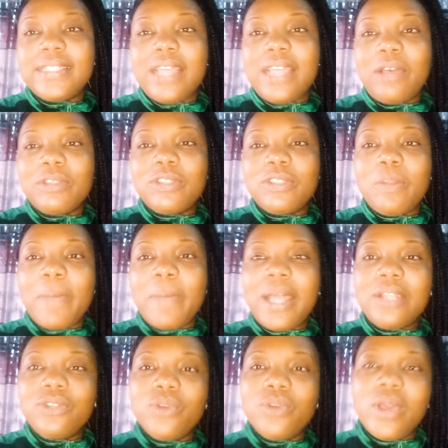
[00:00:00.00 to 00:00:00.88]
I'll stop
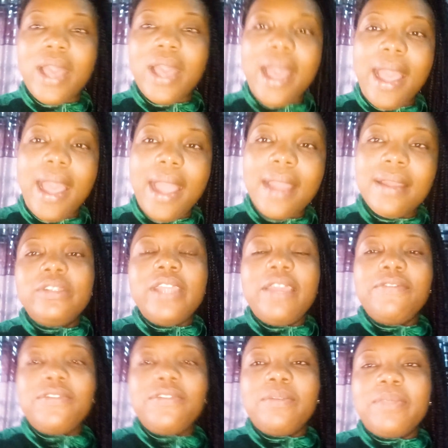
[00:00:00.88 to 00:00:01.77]
at Doha,
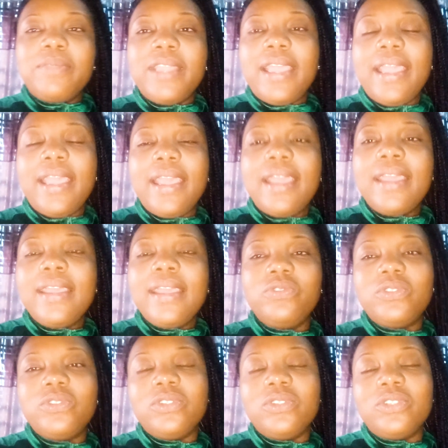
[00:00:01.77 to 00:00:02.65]
then from there
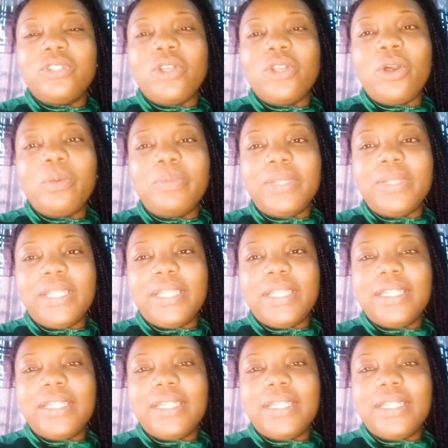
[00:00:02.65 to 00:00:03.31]
to Dublin.